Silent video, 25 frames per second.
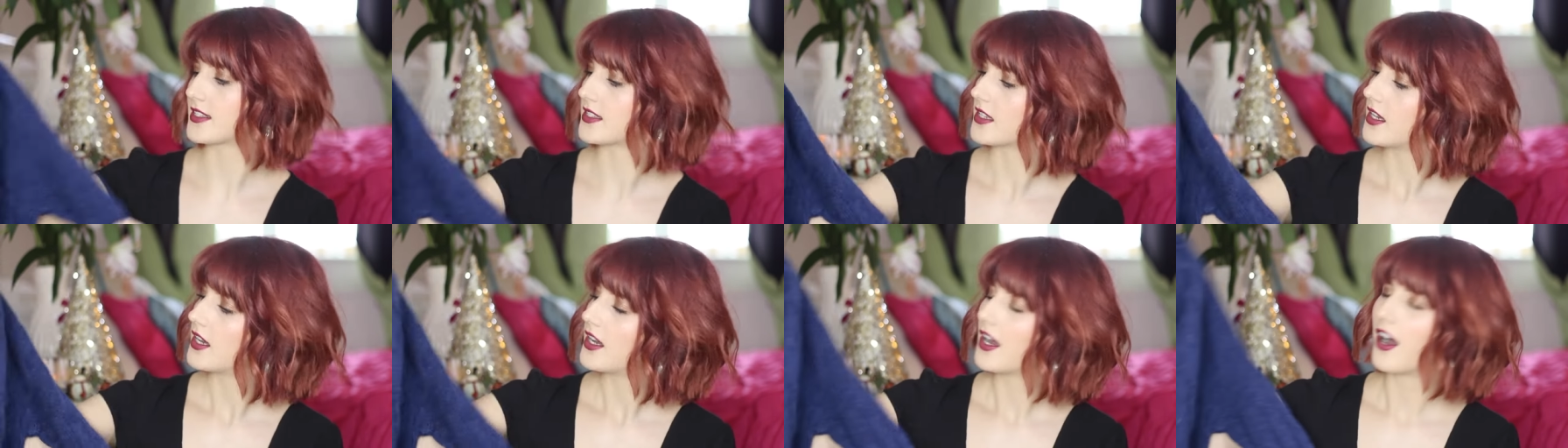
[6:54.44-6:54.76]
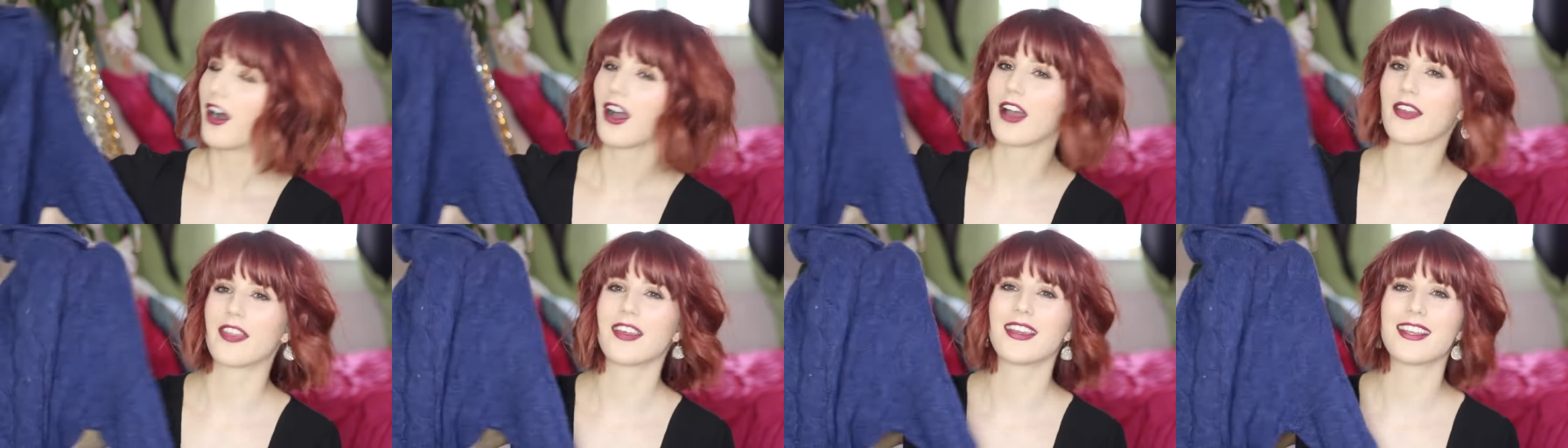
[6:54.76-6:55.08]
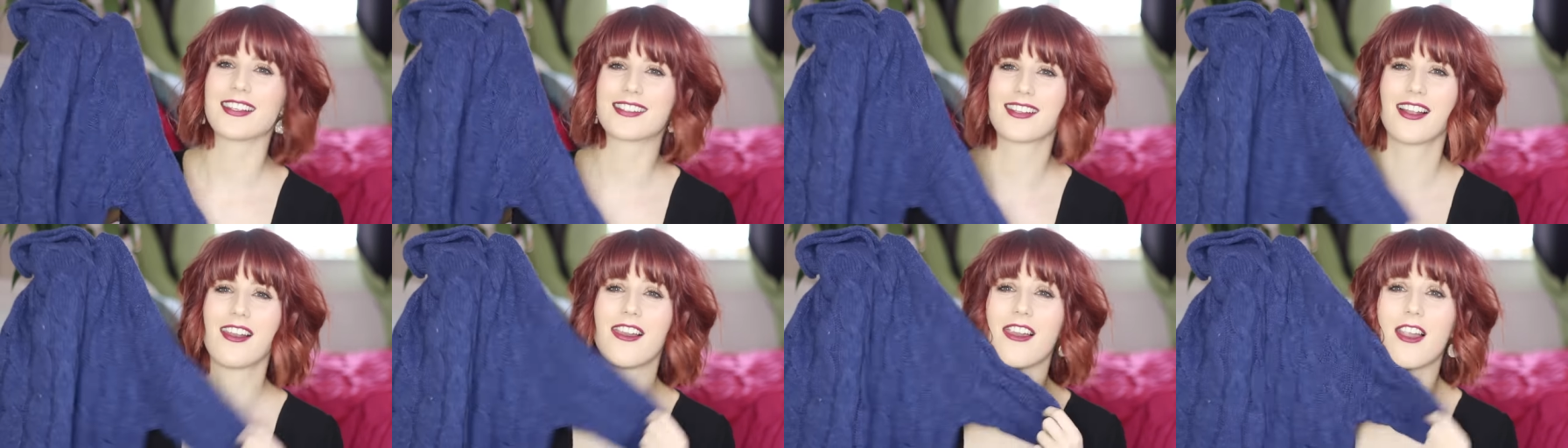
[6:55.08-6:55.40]
is, I think
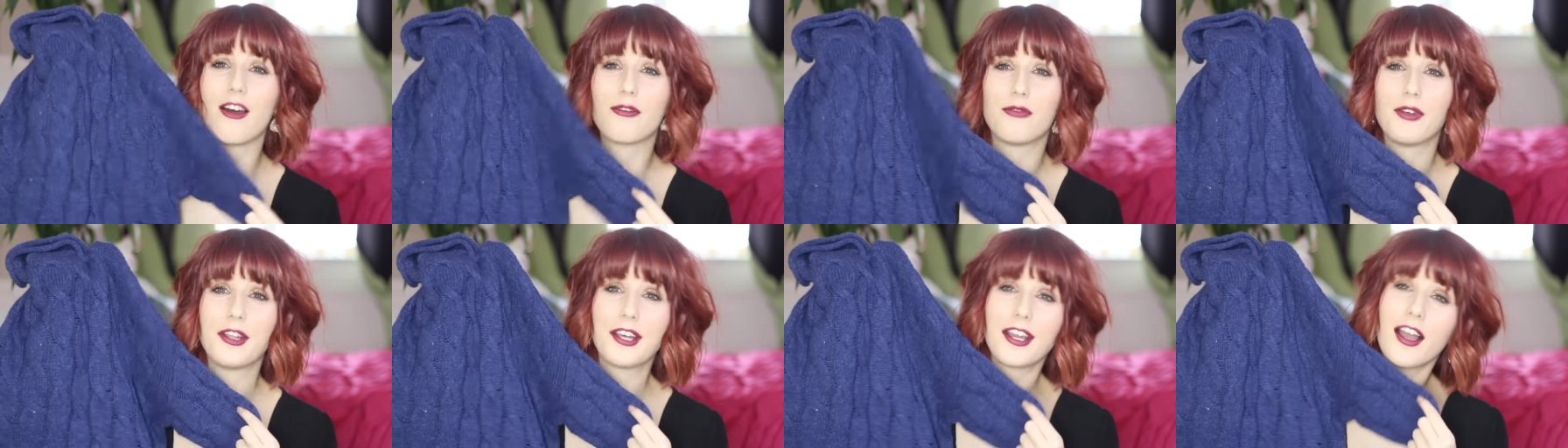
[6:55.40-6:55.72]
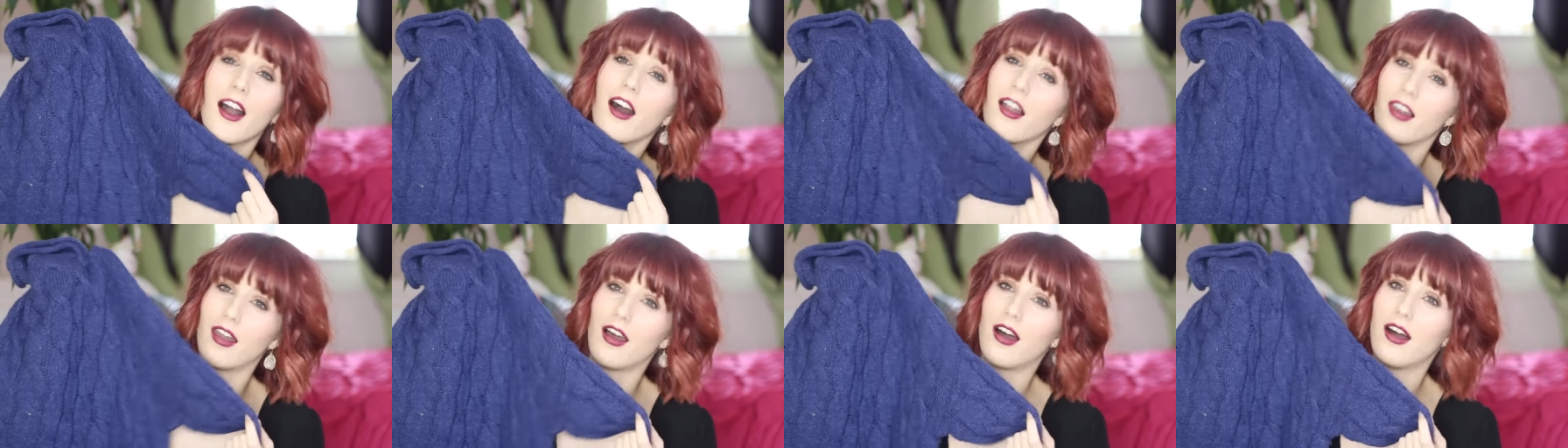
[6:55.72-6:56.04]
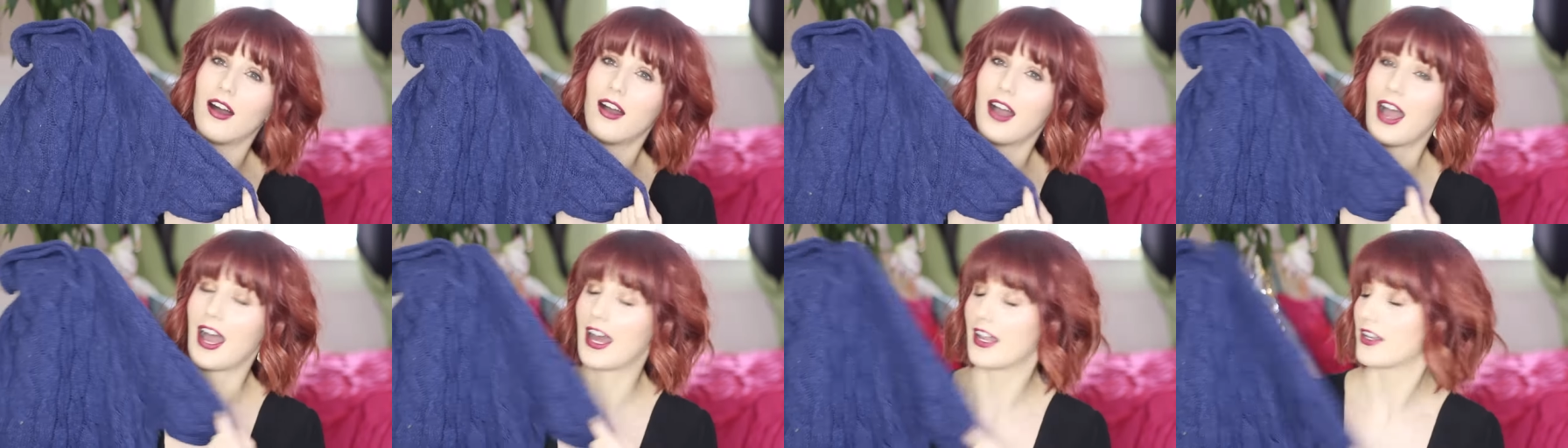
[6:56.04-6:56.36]
it's a lovely
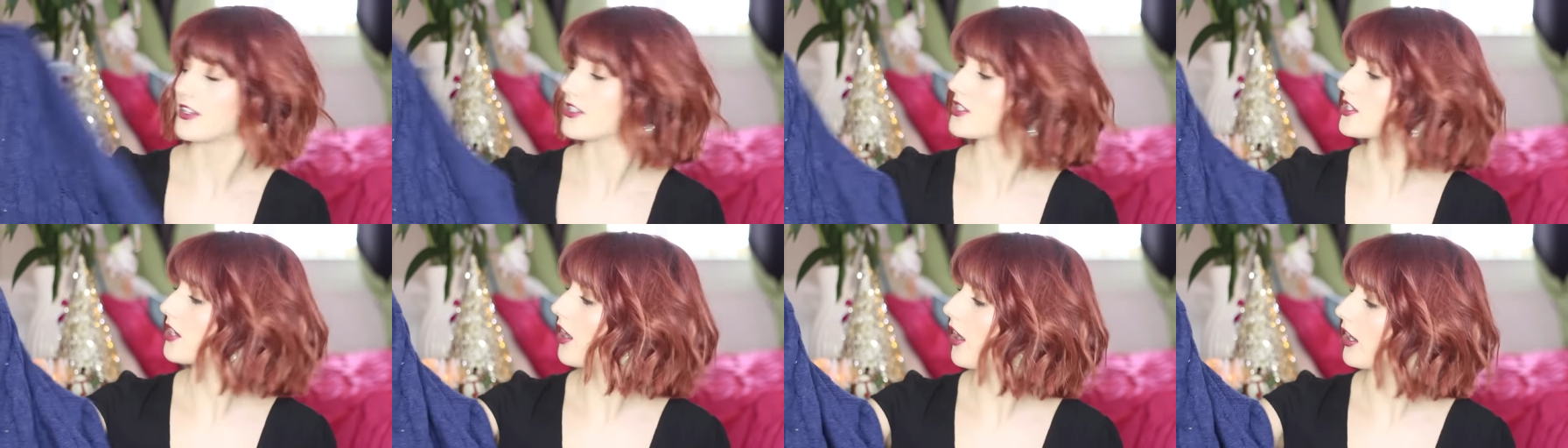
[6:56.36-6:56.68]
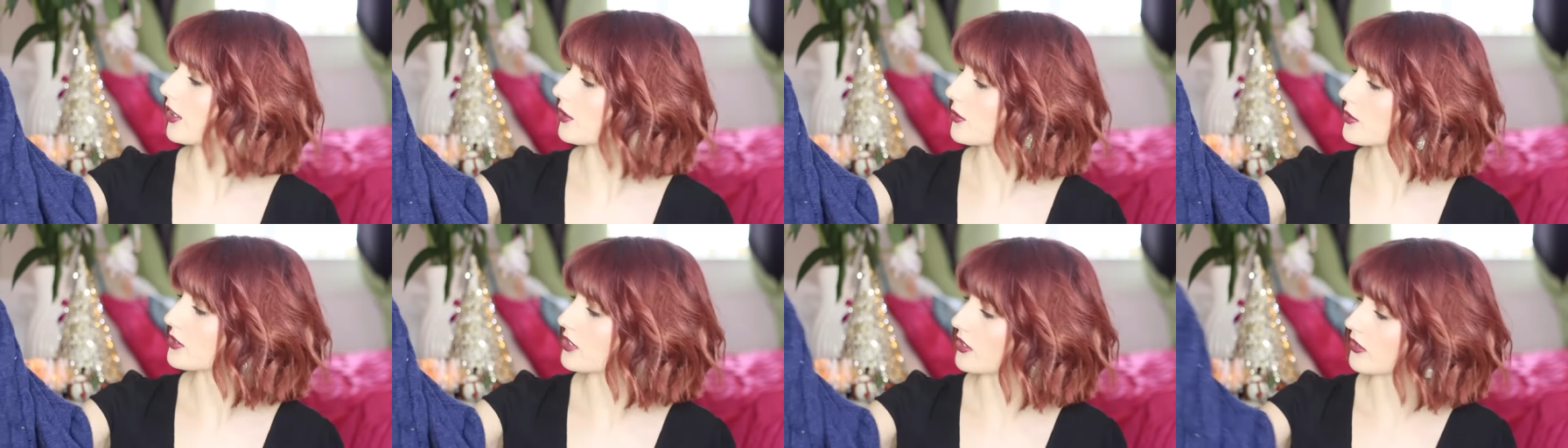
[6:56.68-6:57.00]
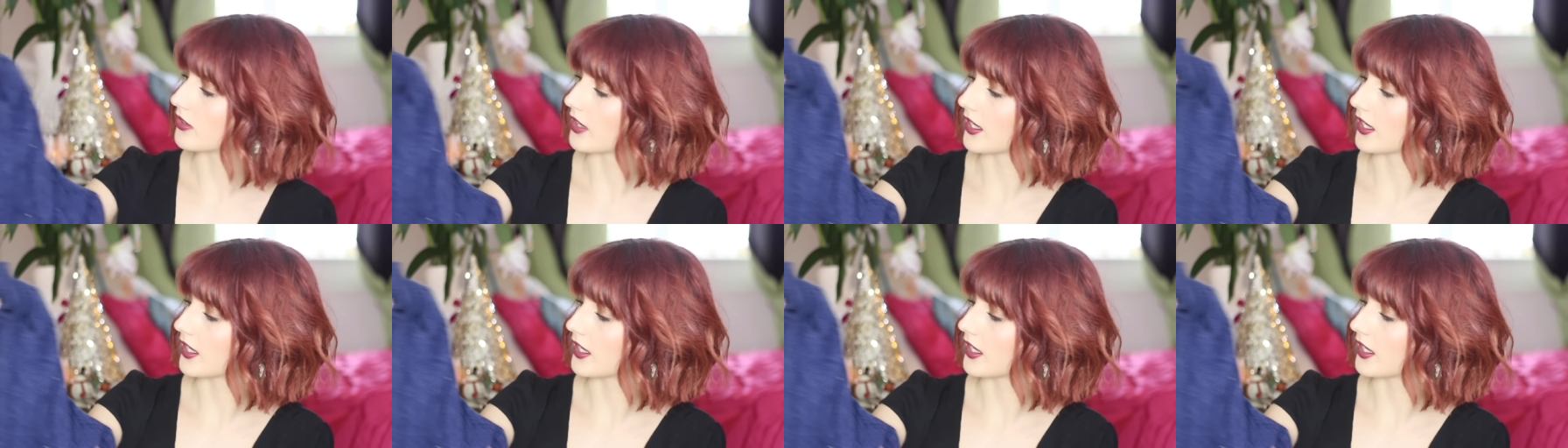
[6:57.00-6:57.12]
colour, and I also